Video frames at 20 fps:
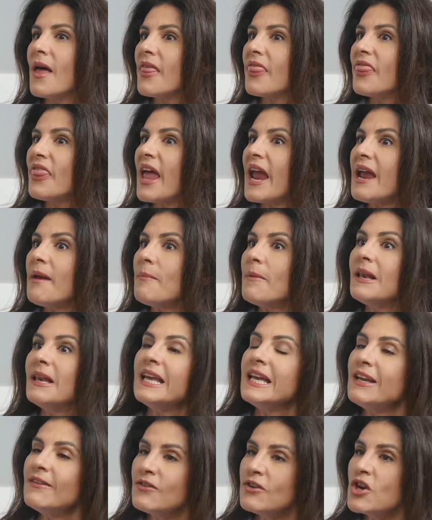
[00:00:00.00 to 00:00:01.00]
They
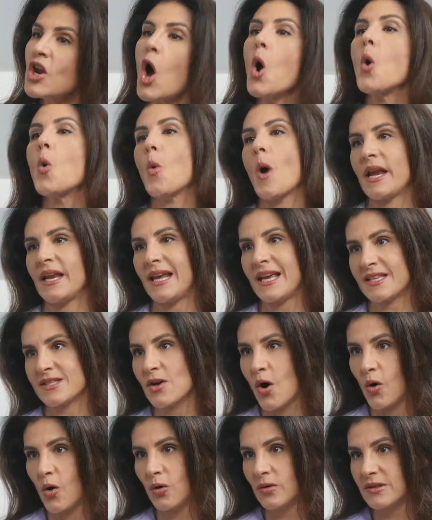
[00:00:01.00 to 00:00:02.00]
believe no one gets
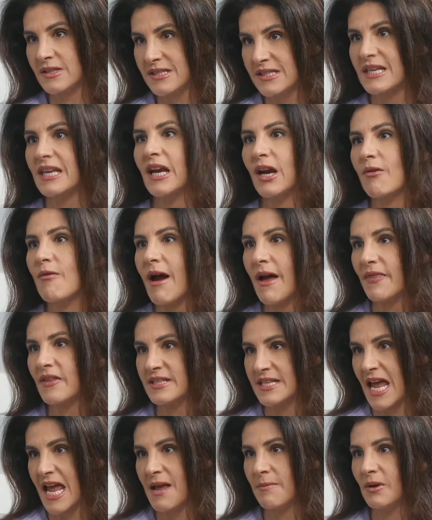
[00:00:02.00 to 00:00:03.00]
old sitting around the
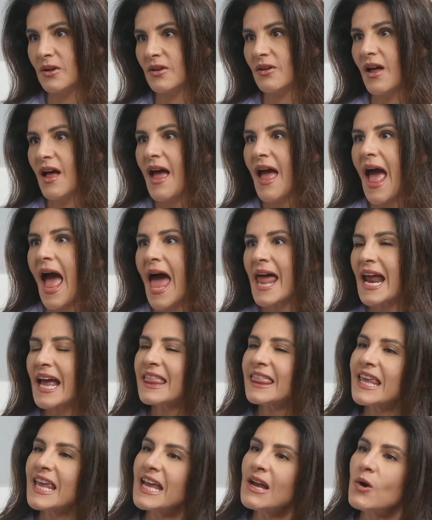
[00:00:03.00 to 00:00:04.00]
table. And I
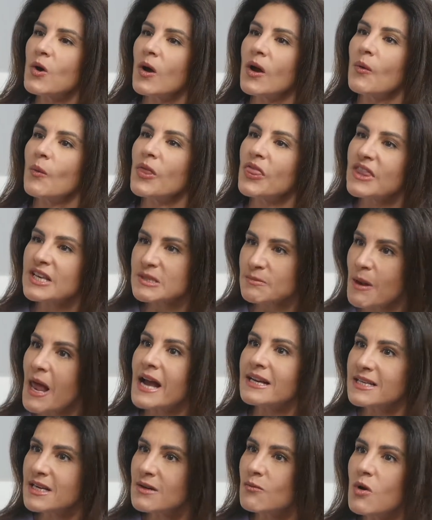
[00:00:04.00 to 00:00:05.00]
think with this
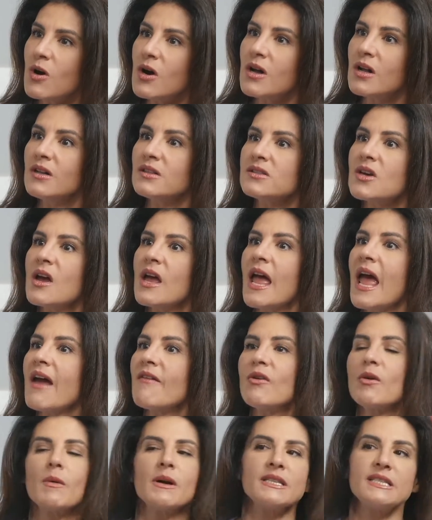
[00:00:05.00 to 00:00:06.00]
plugged in world,
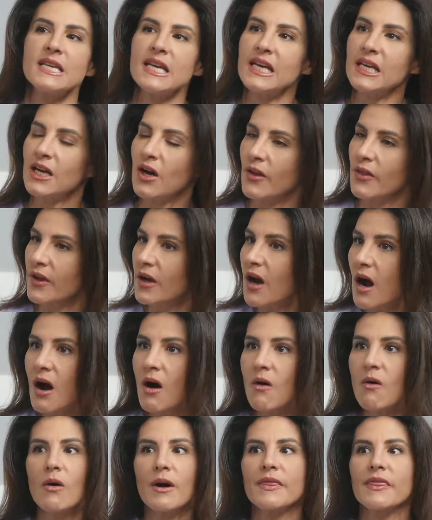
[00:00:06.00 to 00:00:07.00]
everyone's eating on the
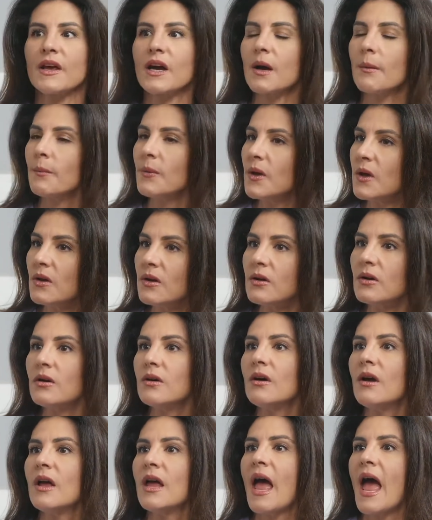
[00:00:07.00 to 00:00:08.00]
go or at the
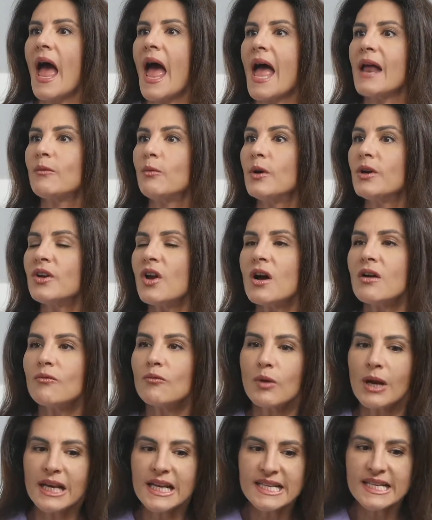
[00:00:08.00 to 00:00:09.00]
computer, and we're not
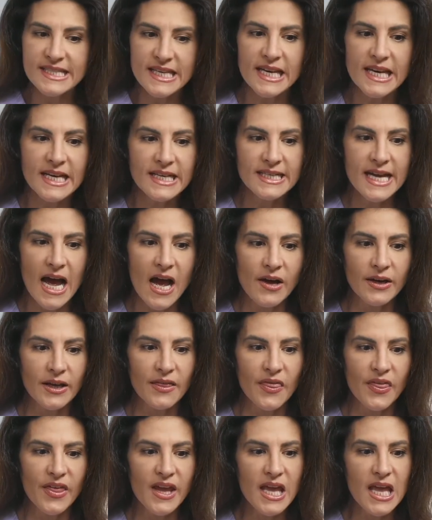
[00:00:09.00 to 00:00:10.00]
really sitting down
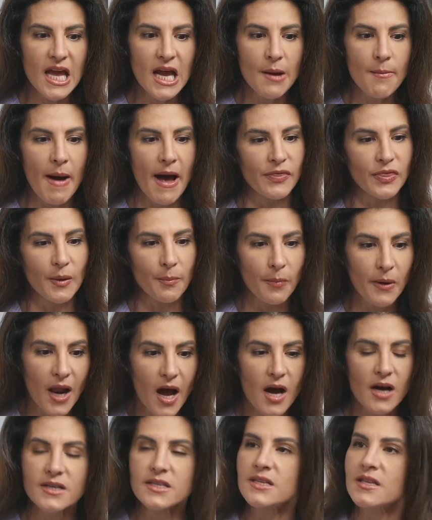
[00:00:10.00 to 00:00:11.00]
and thinking about the
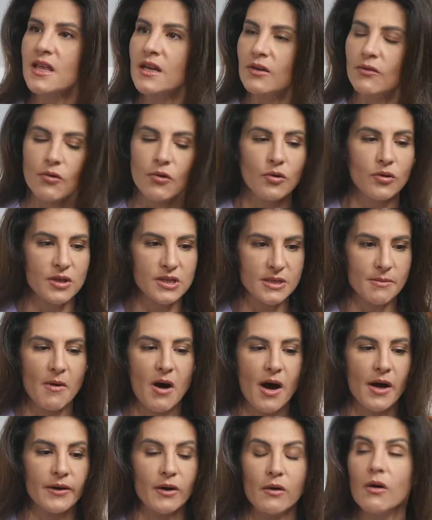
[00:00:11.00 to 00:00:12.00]
plant that grew the
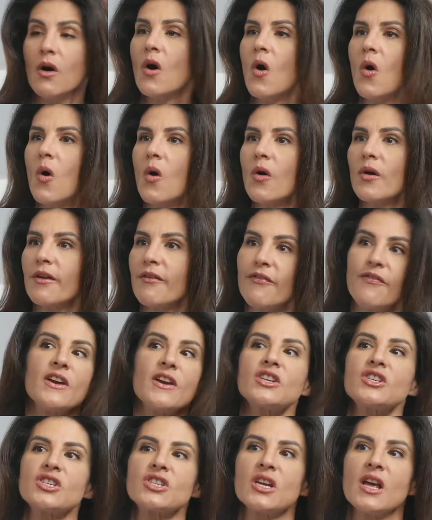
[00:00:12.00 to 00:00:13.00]
tomato or the
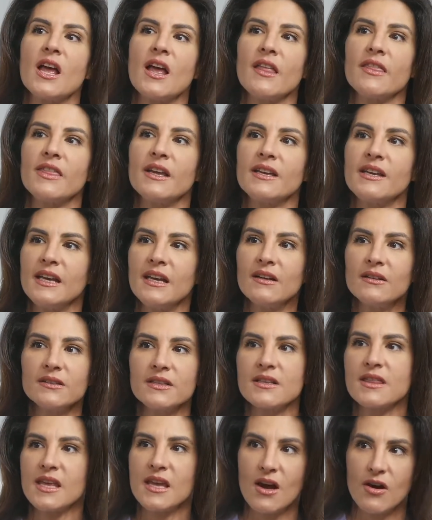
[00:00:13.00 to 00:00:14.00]
fish that
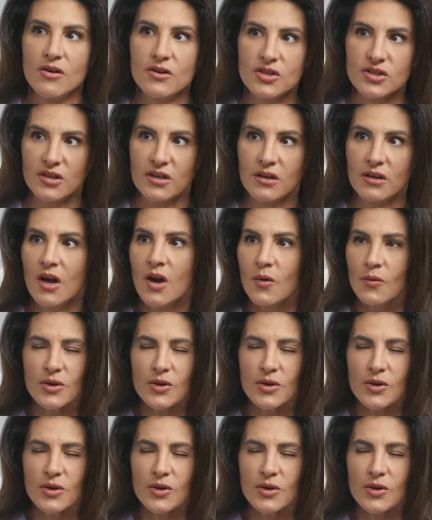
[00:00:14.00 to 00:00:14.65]
yielded the ocean.